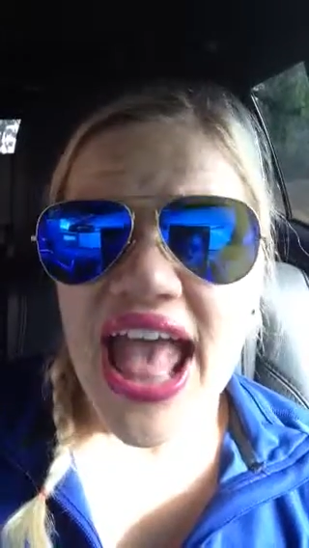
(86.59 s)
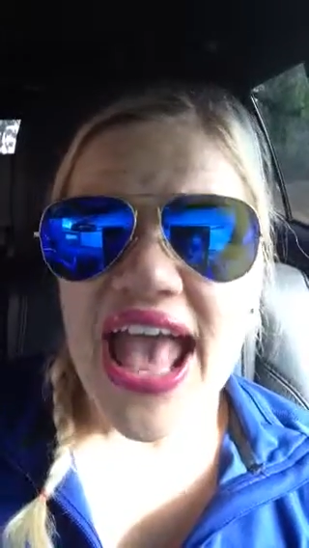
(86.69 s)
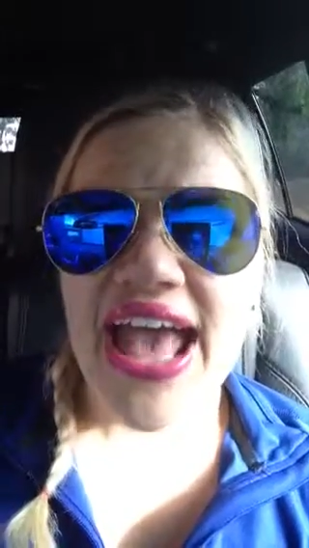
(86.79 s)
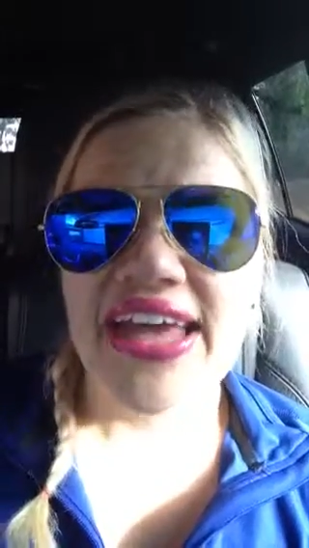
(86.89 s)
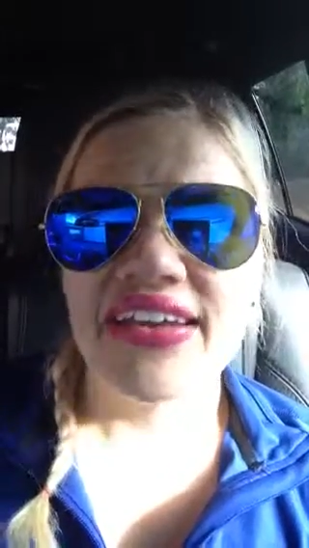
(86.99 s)

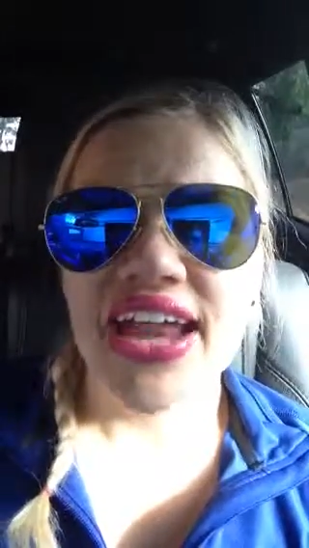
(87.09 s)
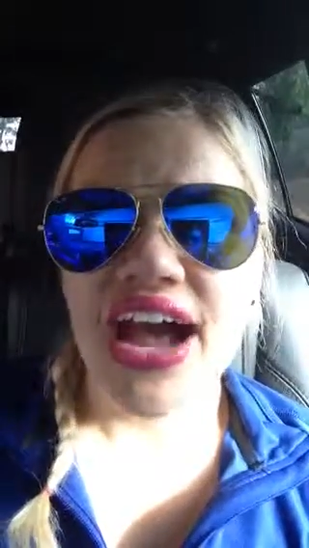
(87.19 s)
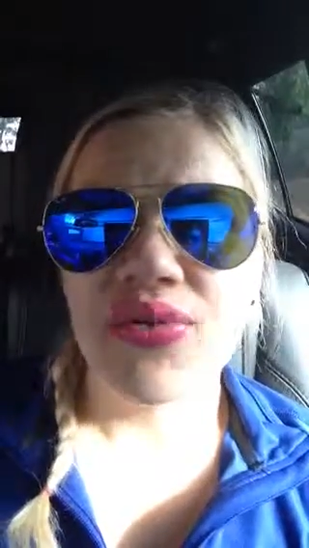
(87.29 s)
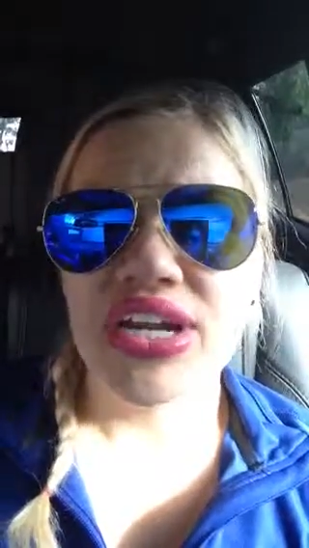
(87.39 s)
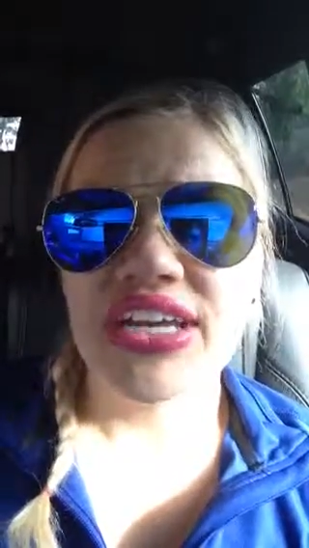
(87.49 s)
And
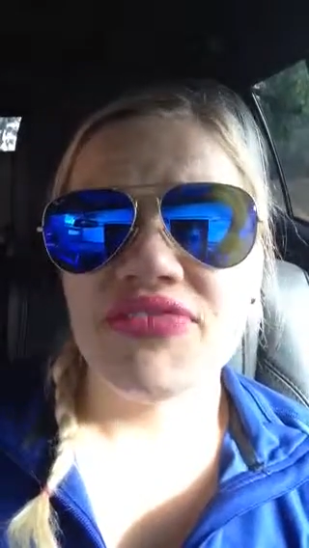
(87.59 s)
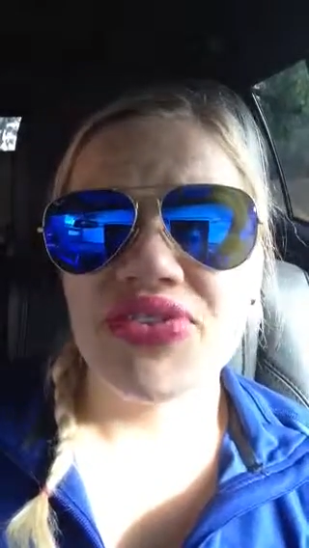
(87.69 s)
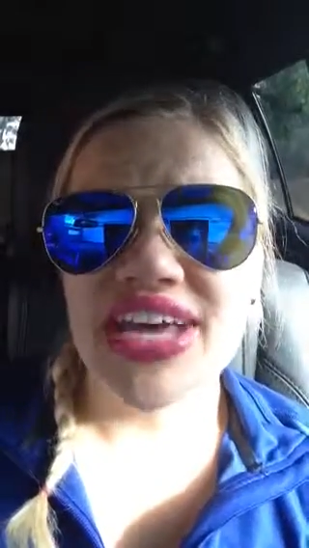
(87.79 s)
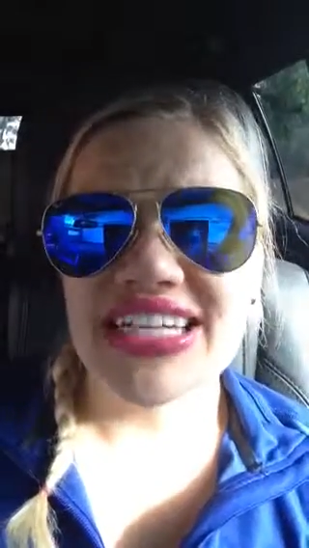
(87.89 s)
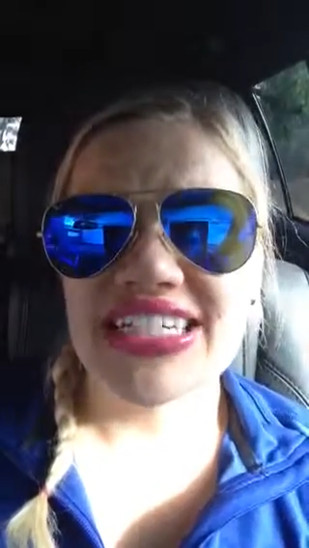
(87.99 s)
I want to give
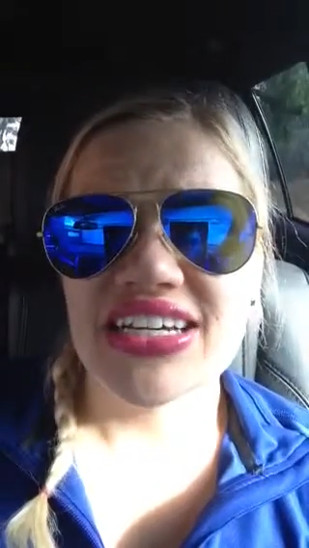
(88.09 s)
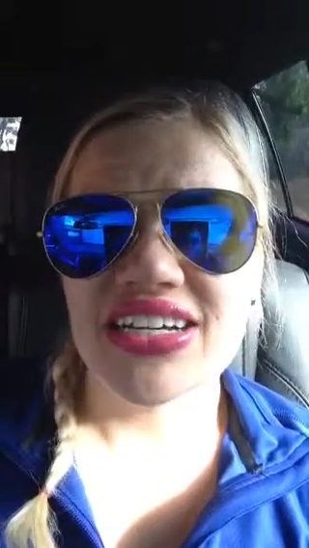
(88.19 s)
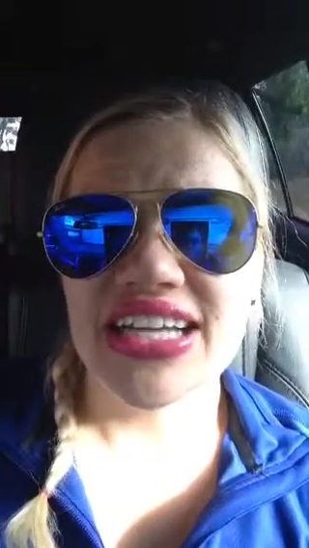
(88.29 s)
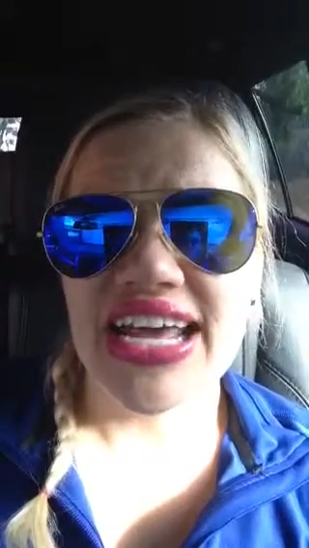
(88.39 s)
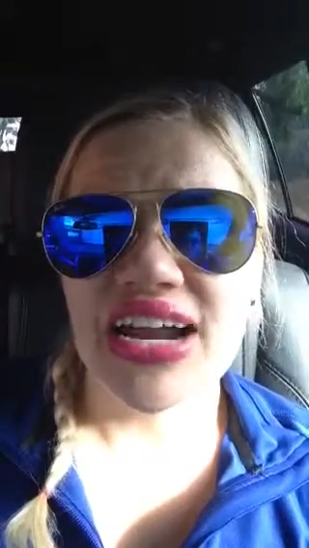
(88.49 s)
you that
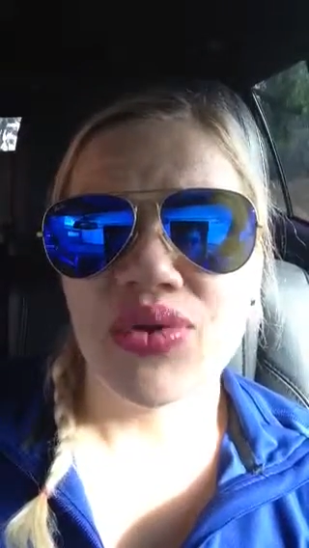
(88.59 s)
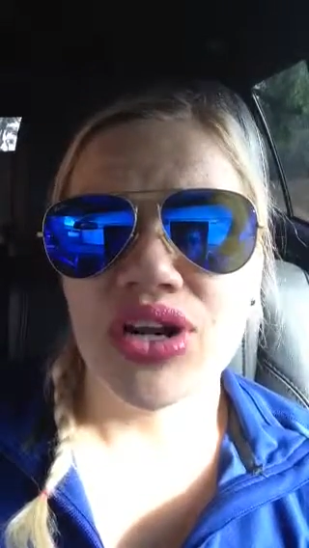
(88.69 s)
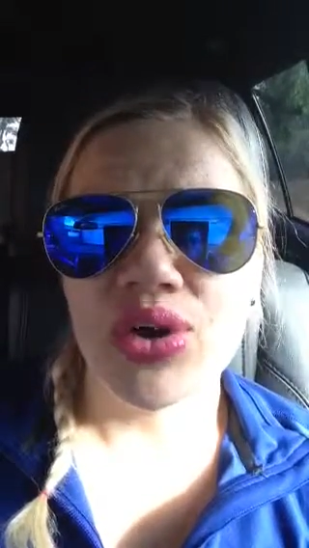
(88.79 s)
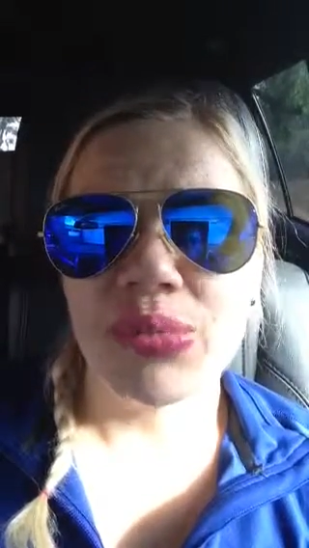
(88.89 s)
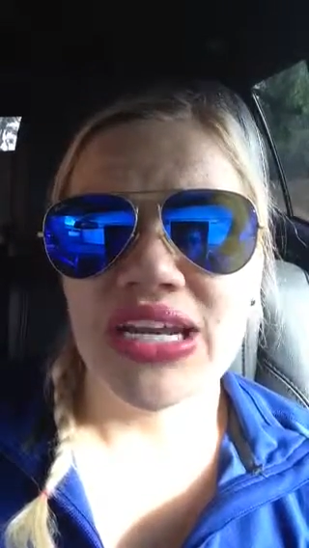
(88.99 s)
deal and I want
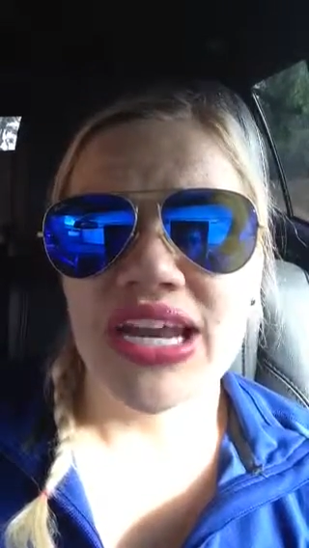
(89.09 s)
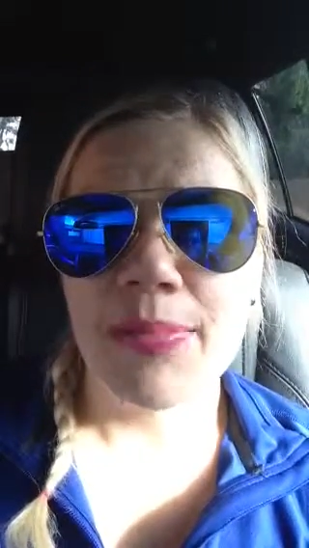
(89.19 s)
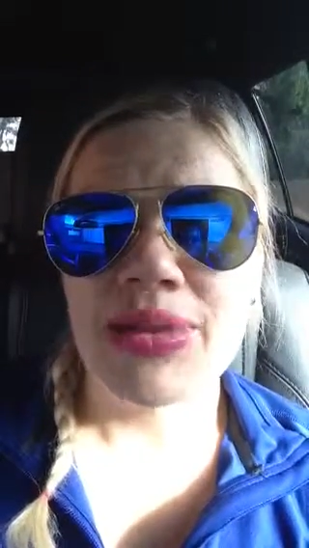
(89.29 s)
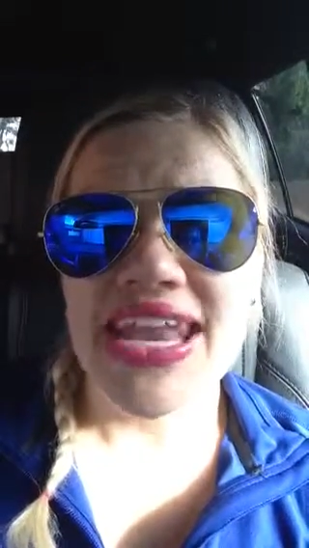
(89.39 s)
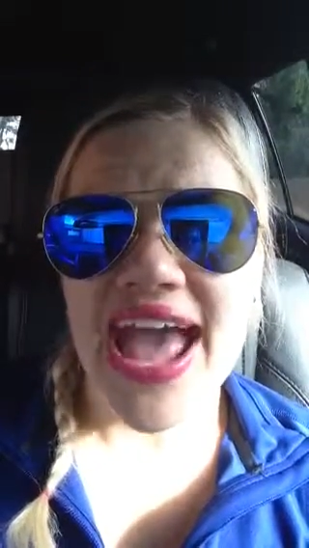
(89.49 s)
to open it
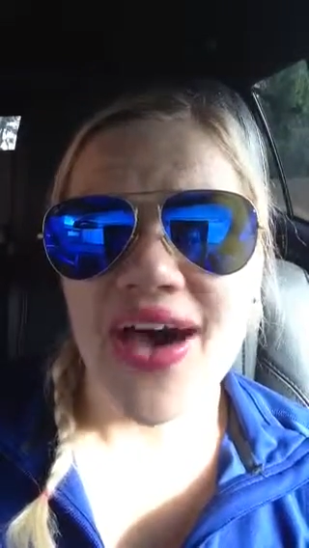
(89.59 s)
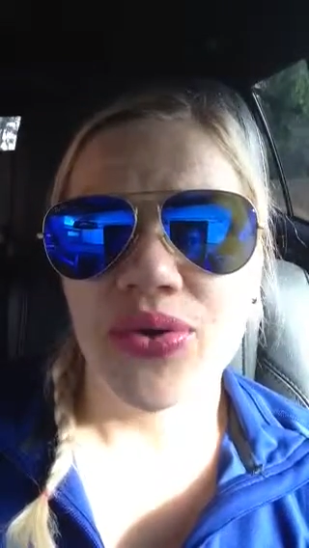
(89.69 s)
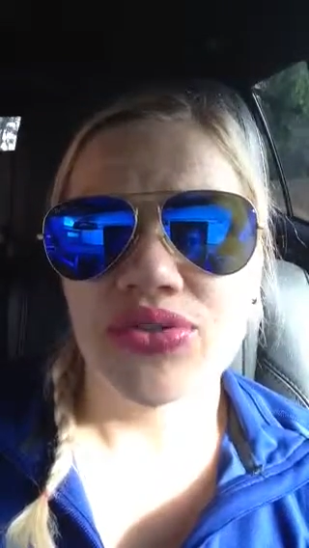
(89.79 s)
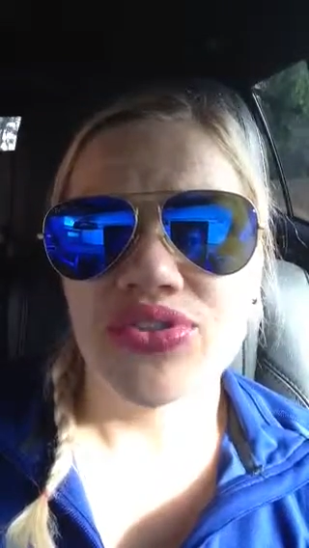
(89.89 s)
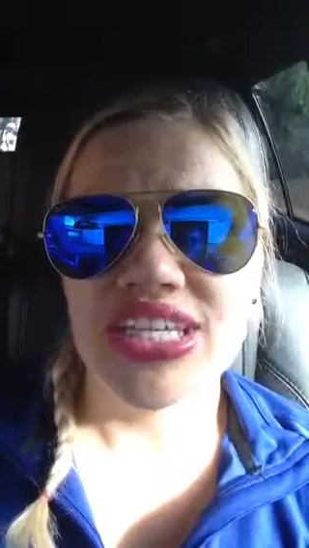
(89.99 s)
up
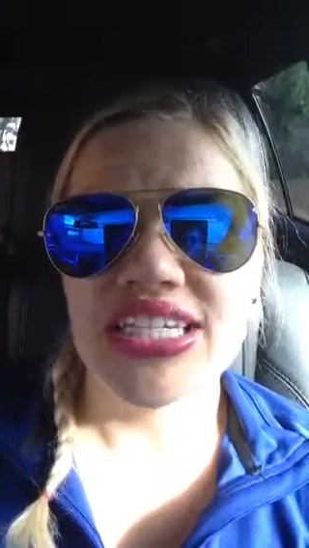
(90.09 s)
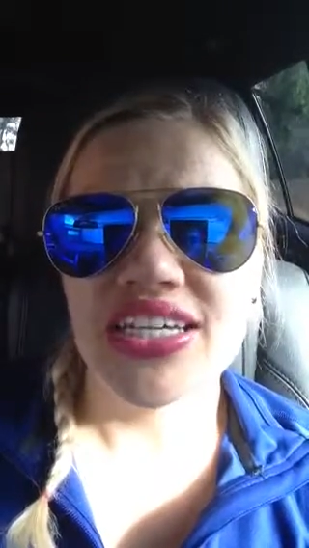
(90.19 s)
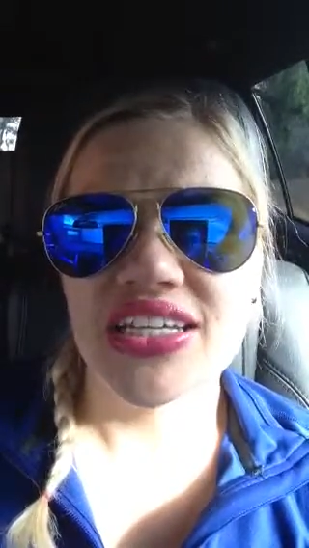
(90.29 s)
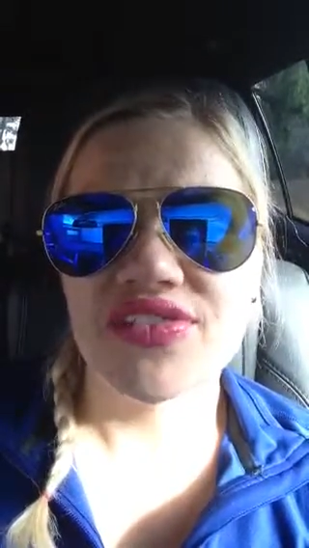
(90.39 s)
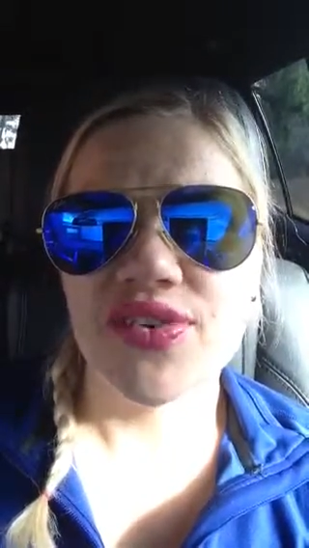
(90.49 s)
now. So the
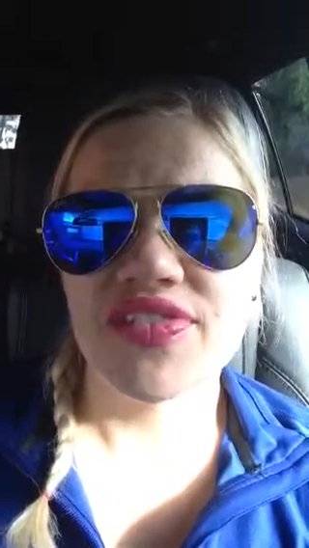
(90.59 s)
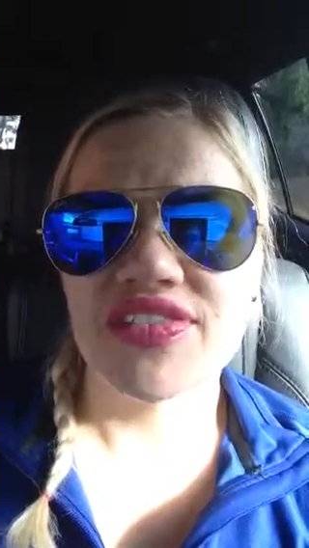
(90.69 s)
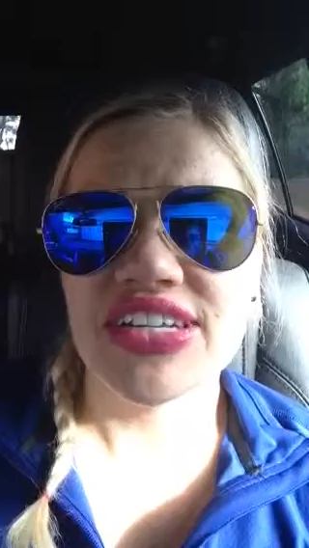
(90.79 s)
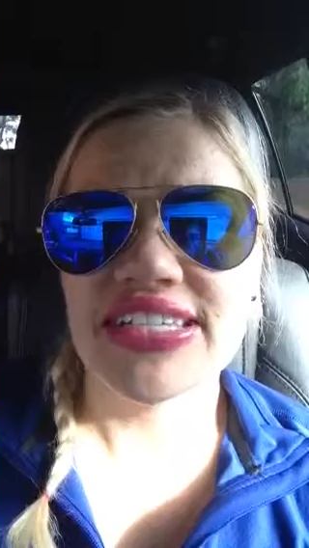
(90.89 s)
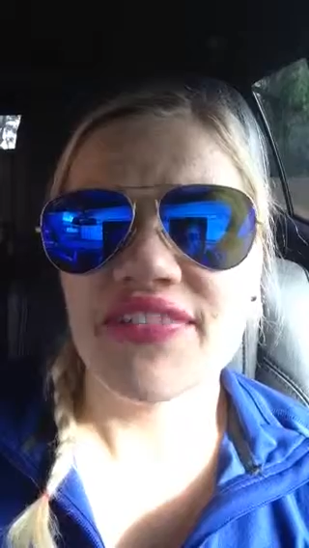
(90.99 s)
deal is for
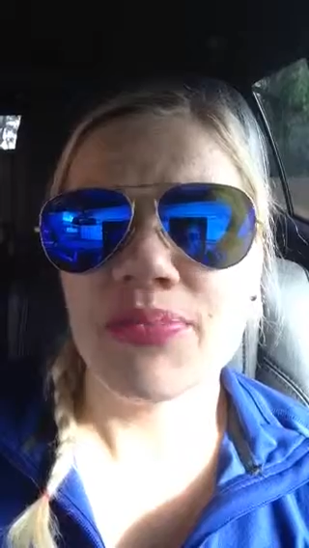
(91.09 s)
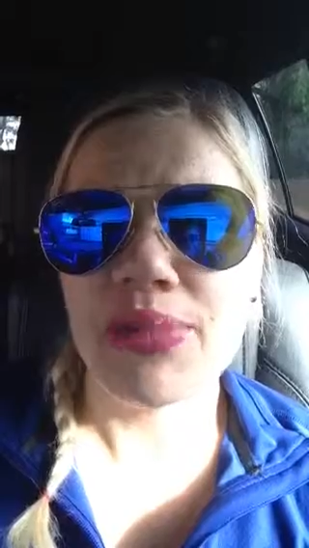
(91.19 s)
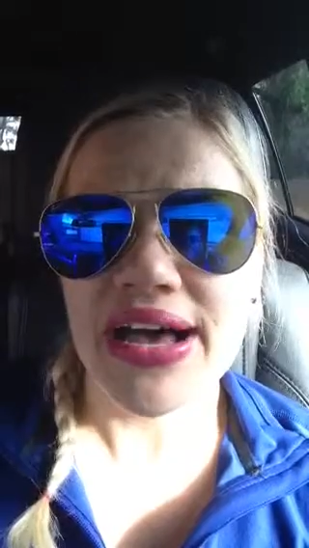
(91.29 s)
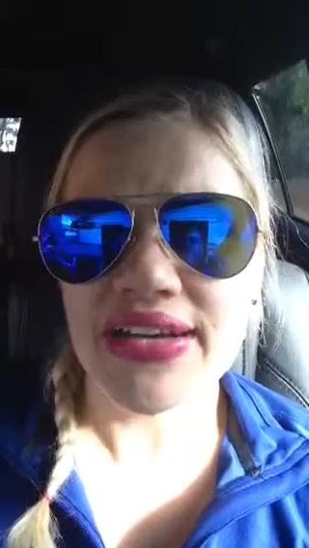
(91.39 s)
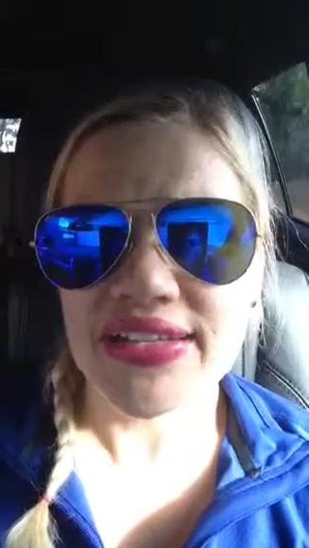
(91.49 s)

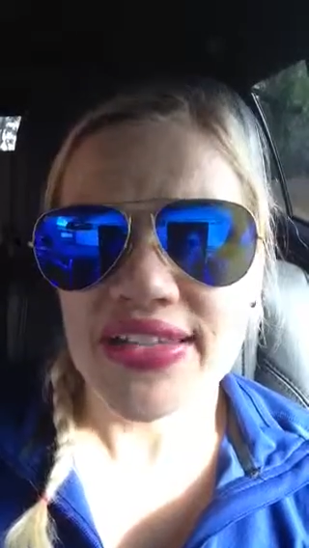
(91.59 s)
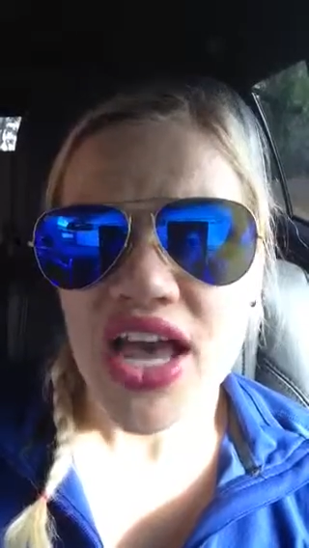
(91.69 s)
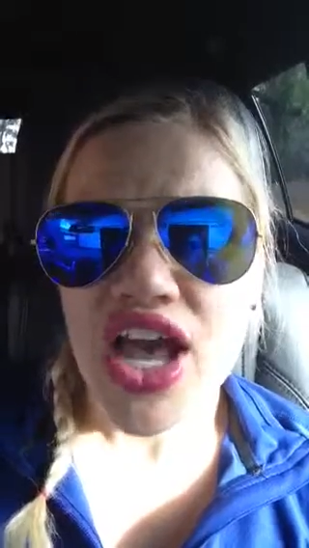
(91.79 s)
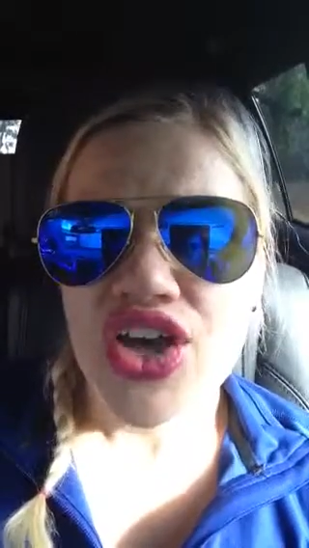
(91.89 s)
$57.